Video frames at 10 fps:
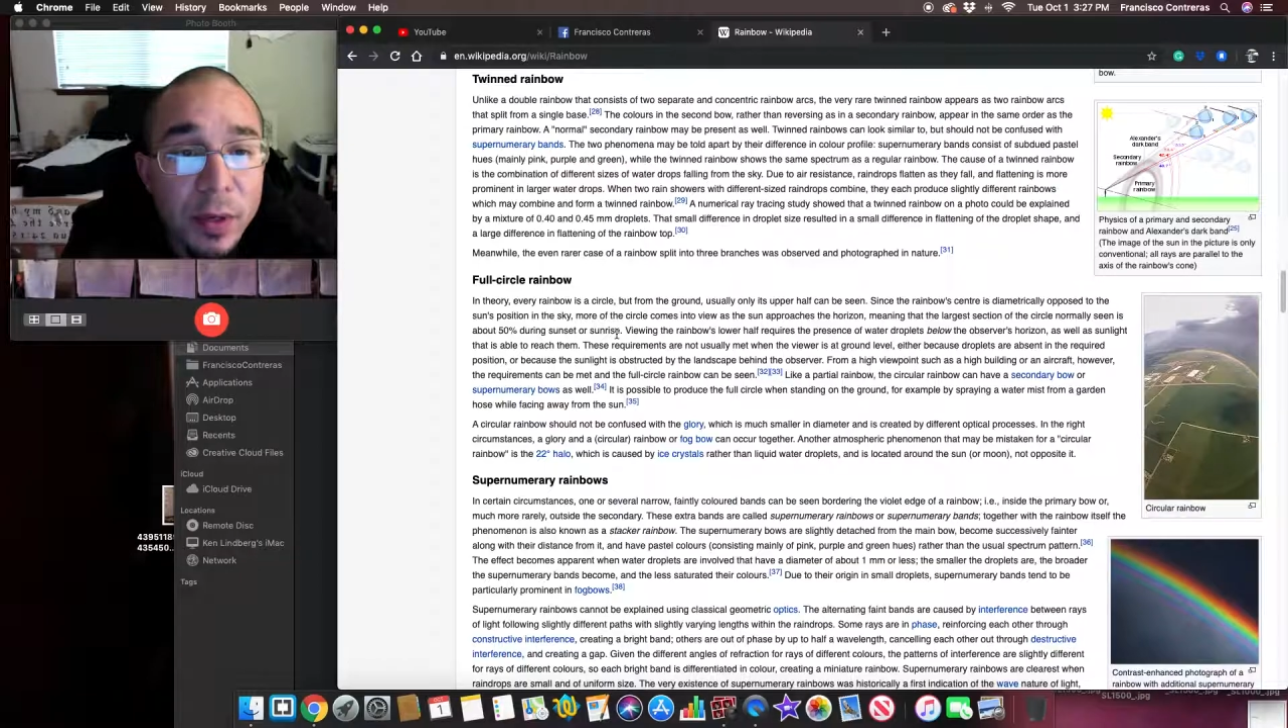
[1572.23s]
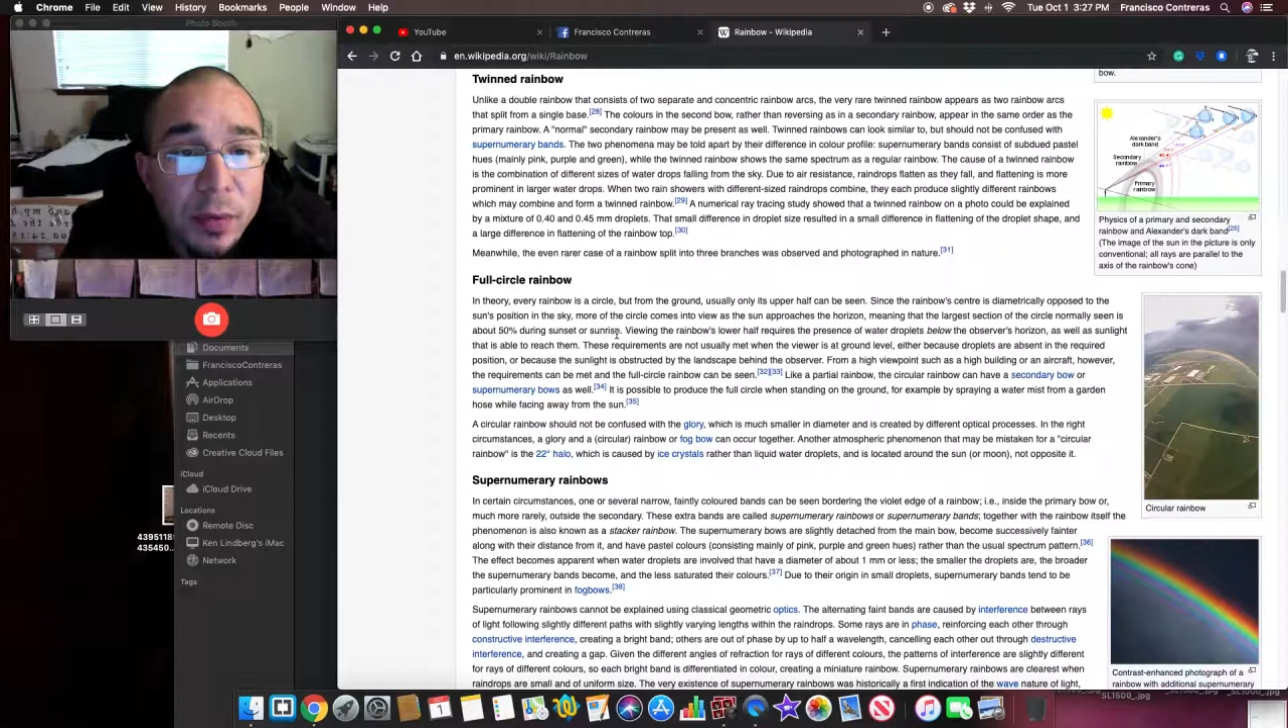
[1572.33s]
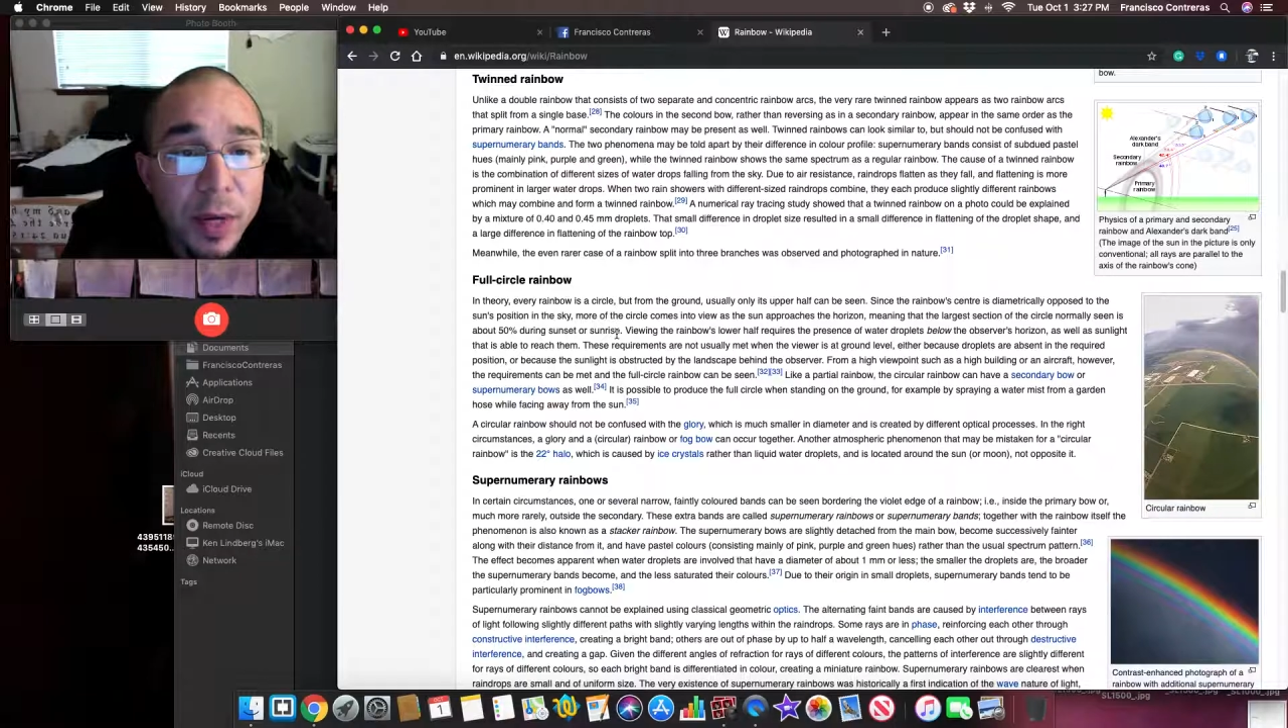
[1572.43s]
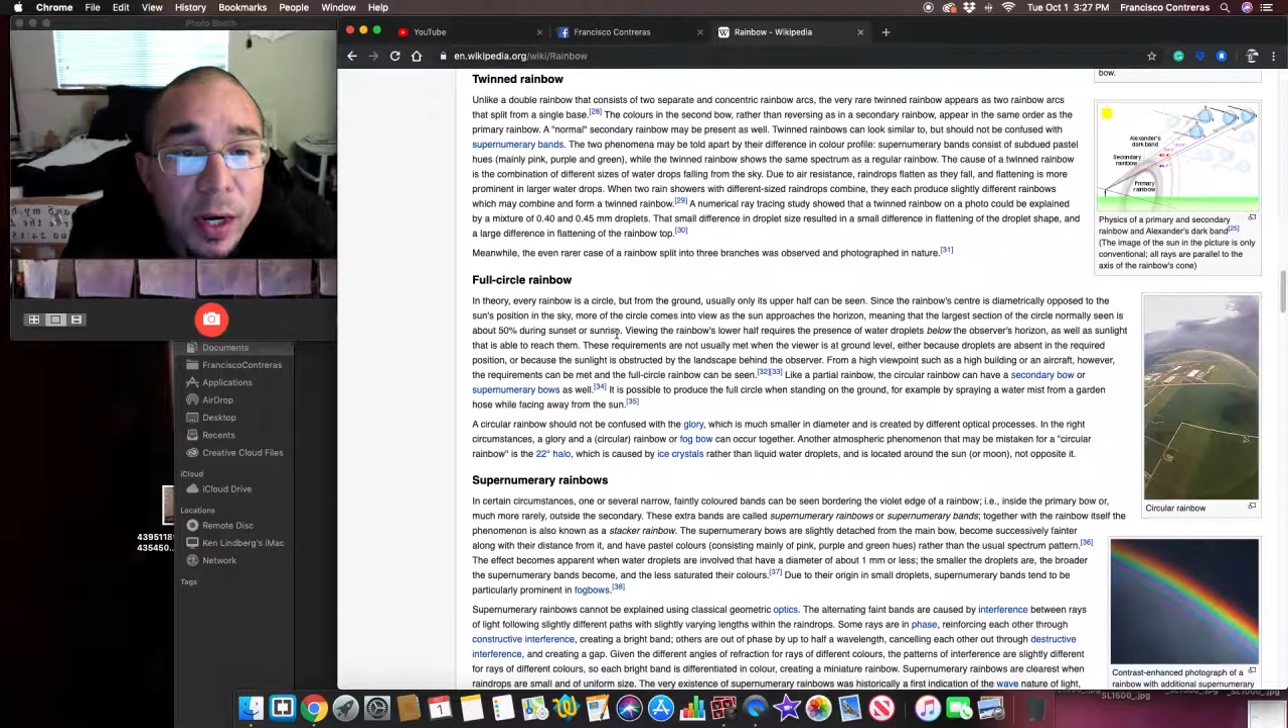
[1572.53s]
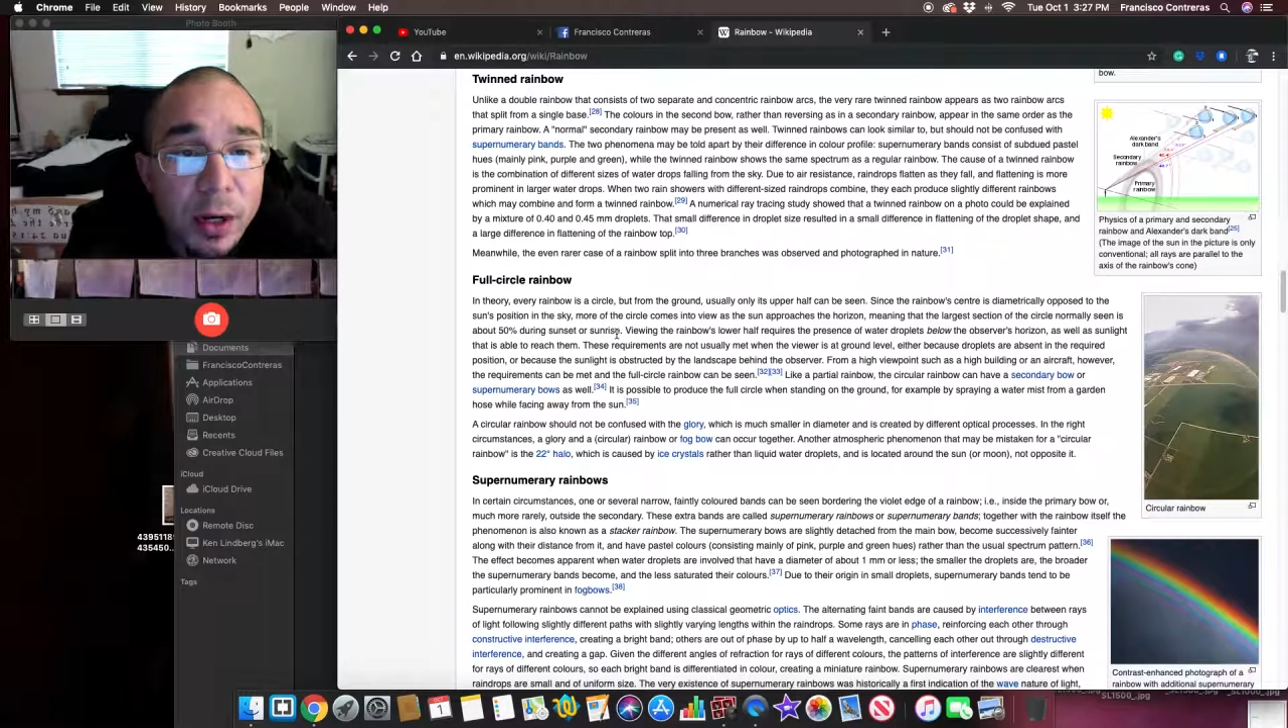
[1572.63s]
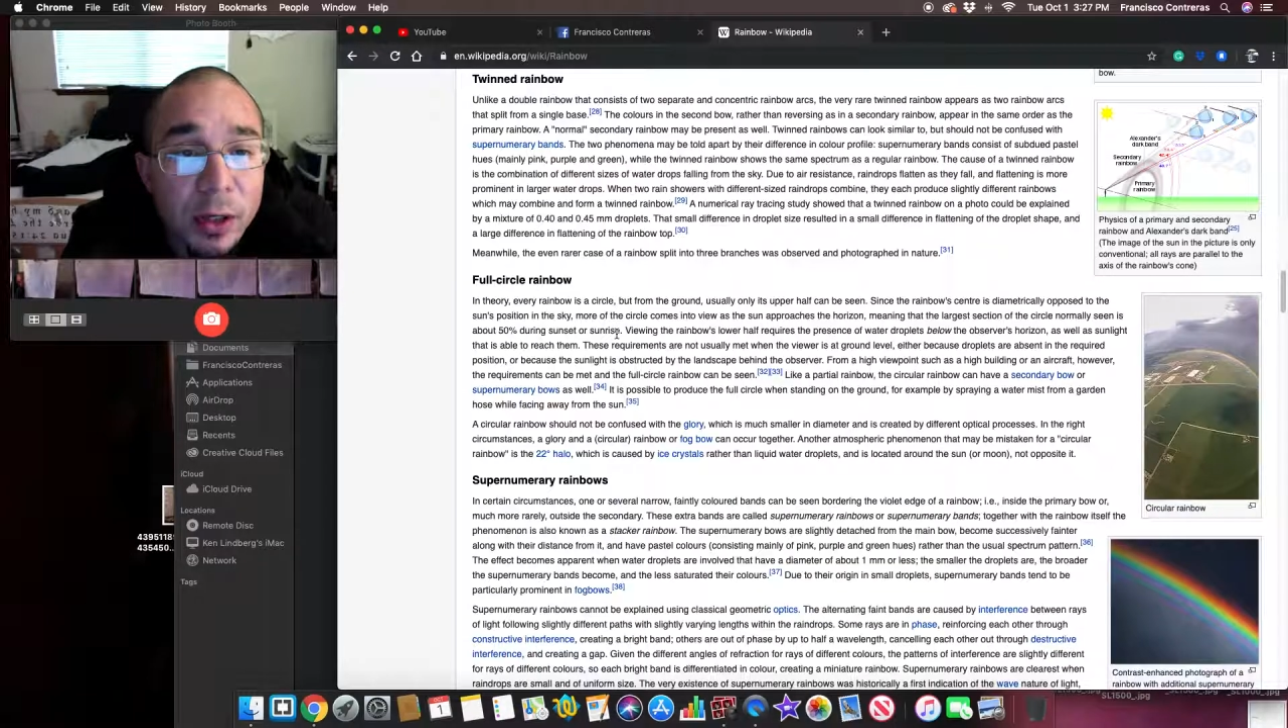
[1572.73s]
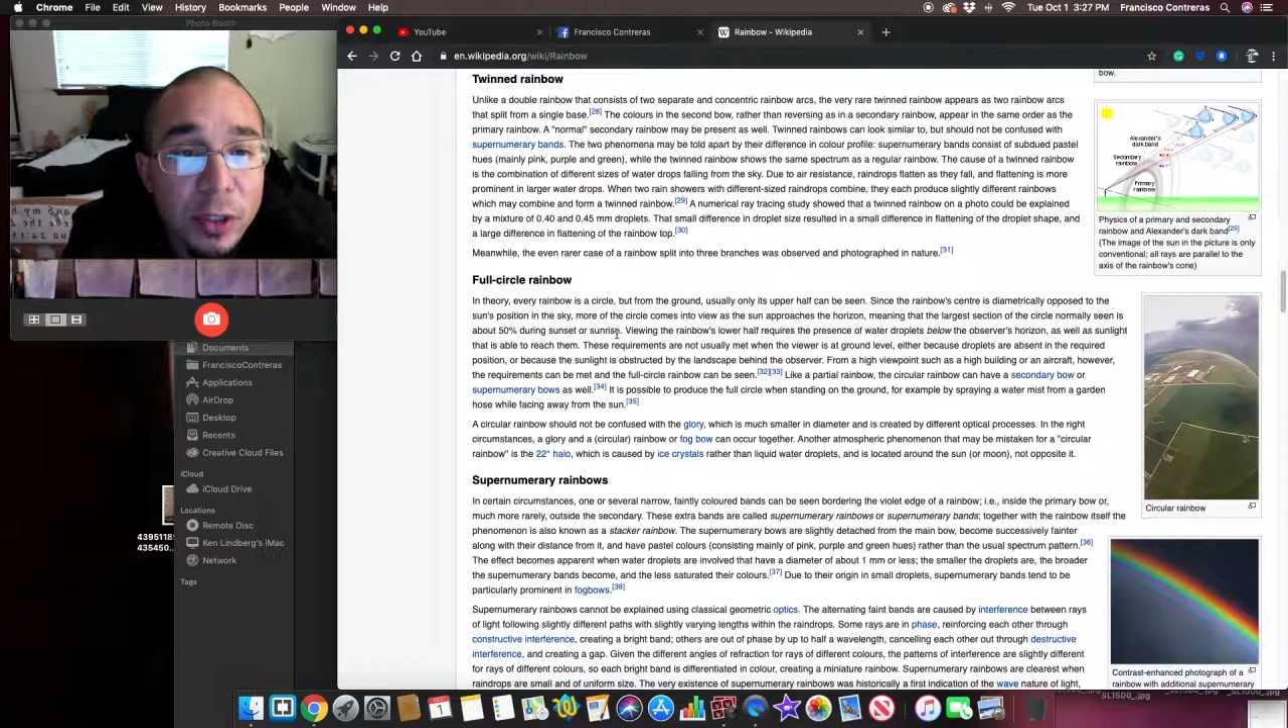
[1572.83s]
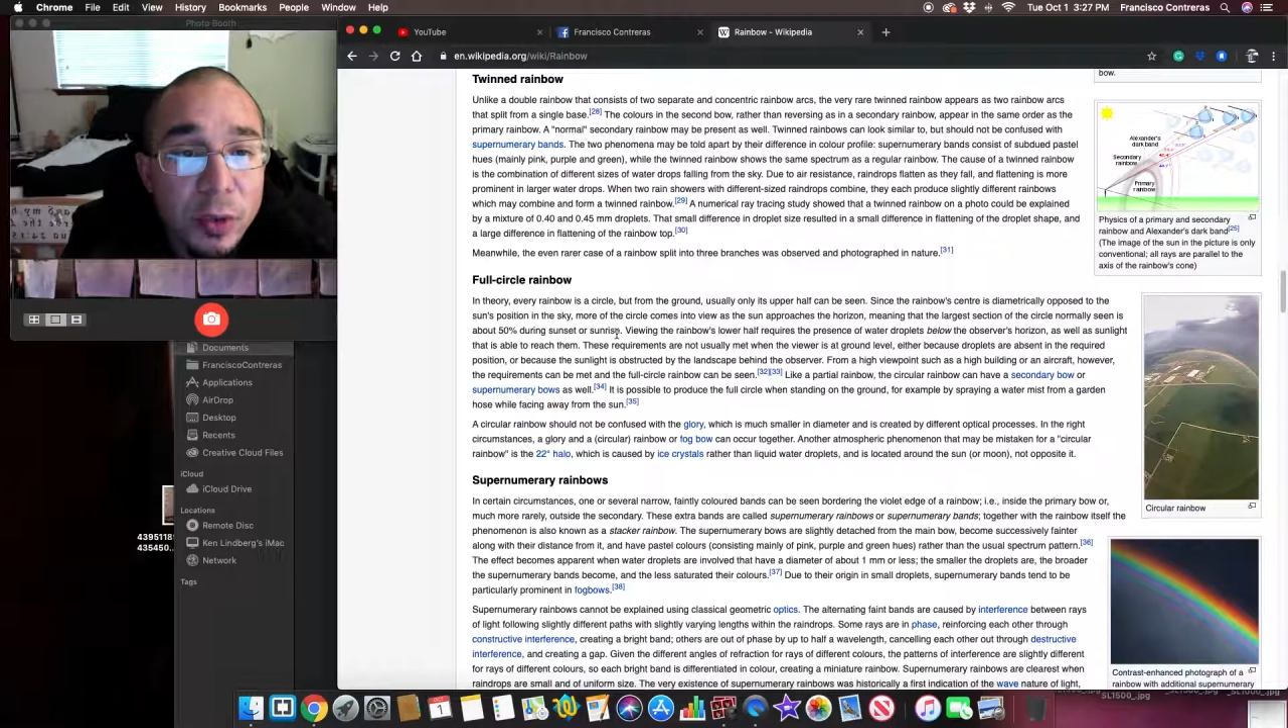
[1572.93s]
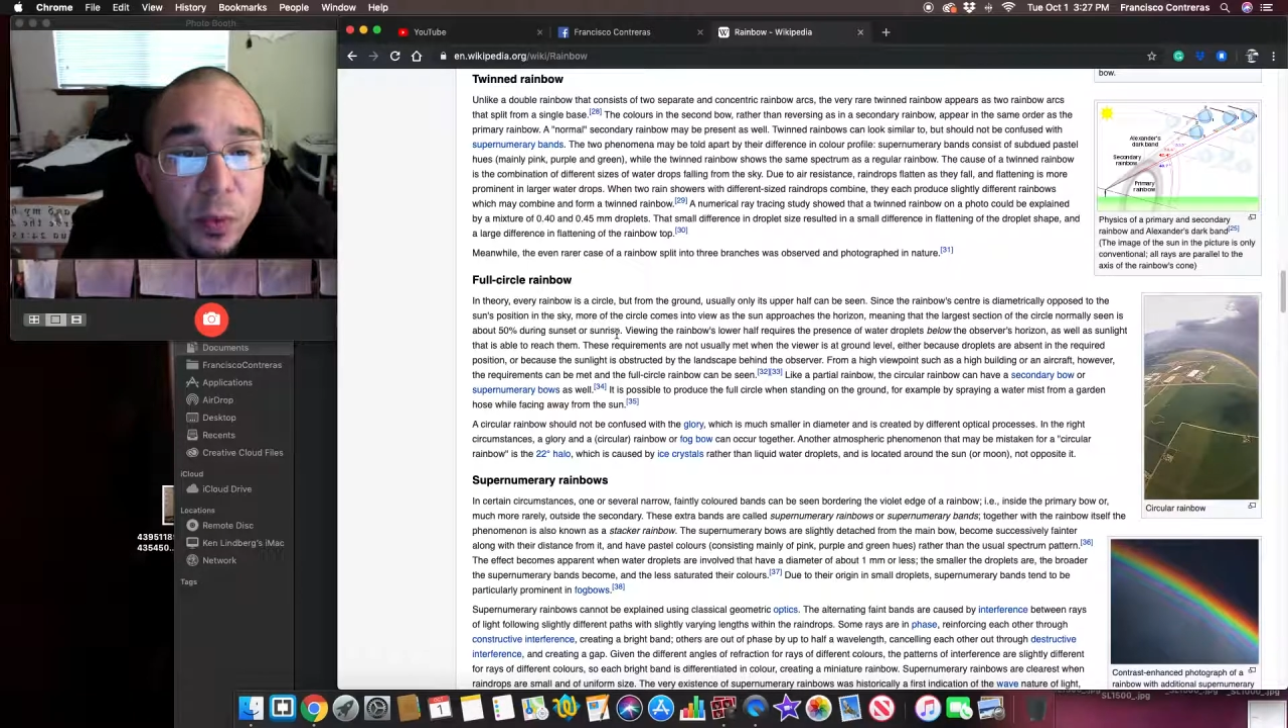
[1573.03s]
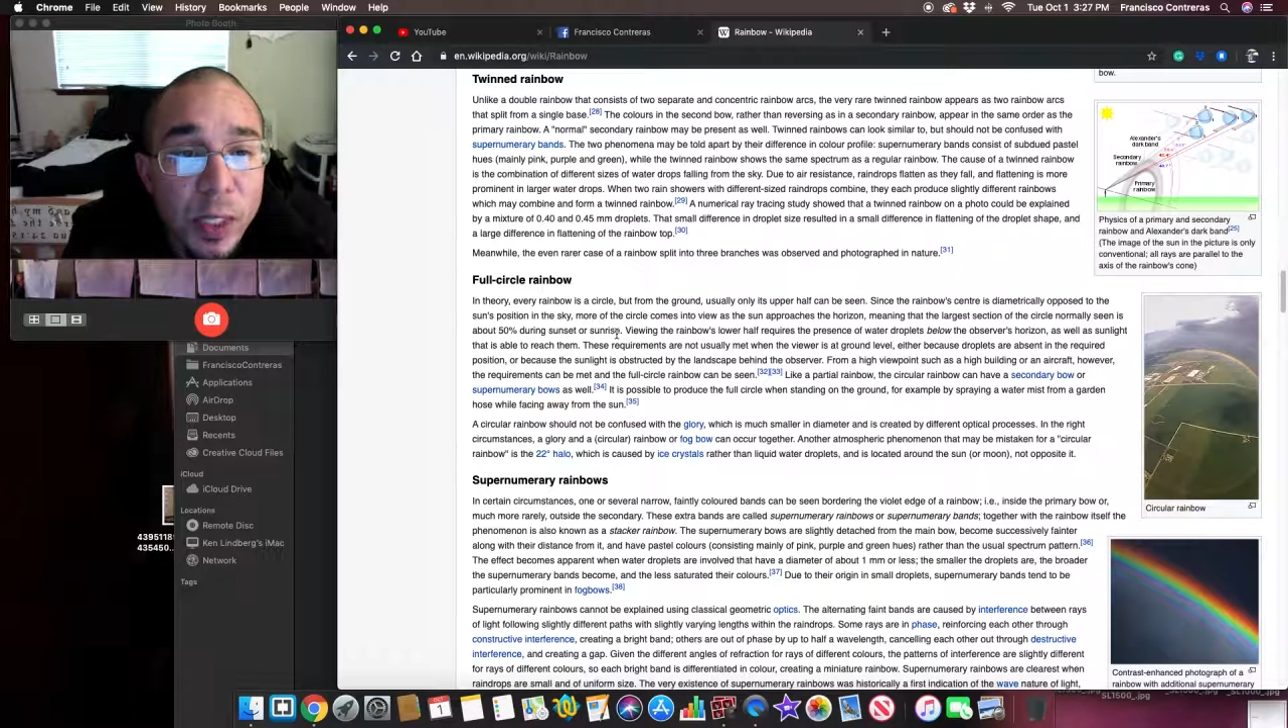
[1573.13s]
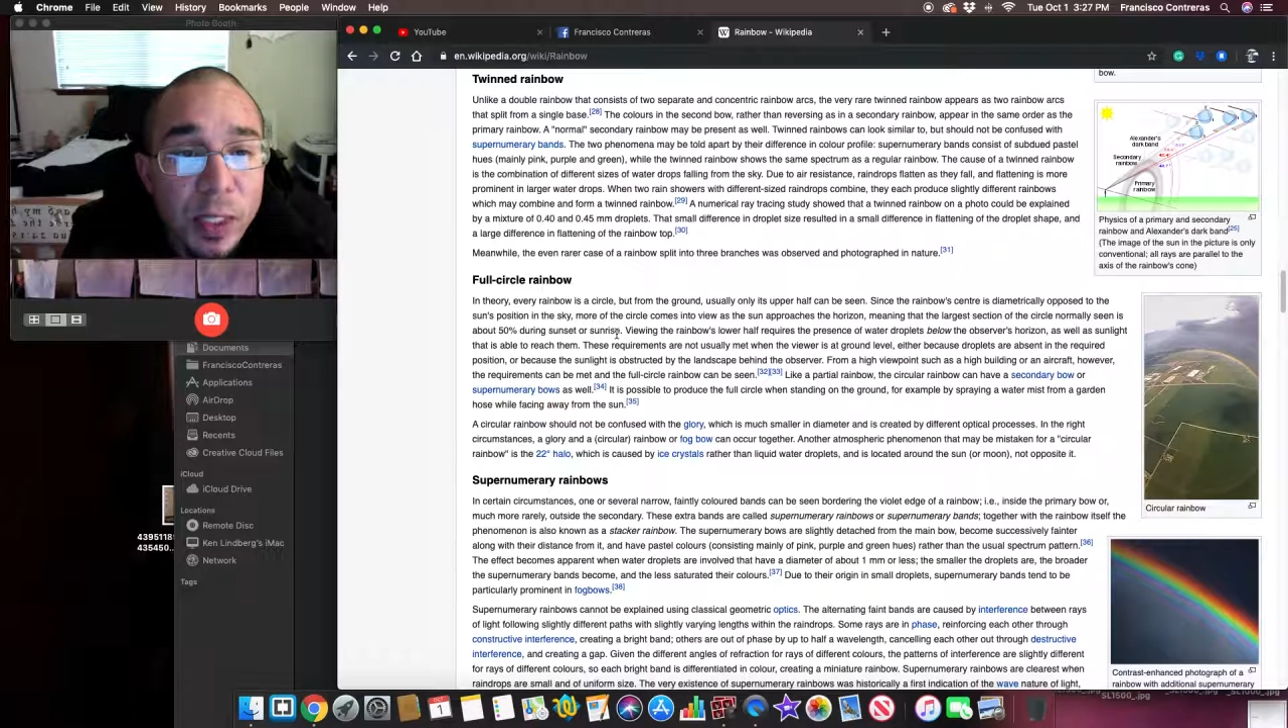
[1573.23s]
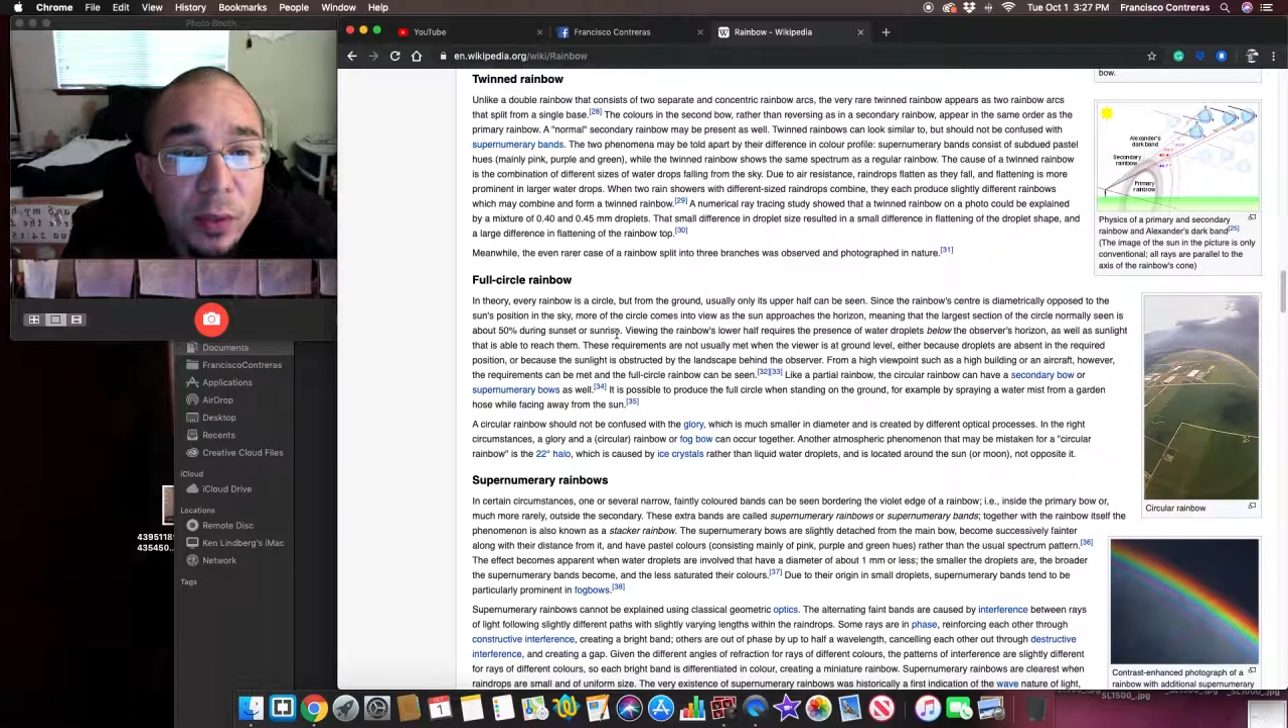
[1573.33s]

rare twinned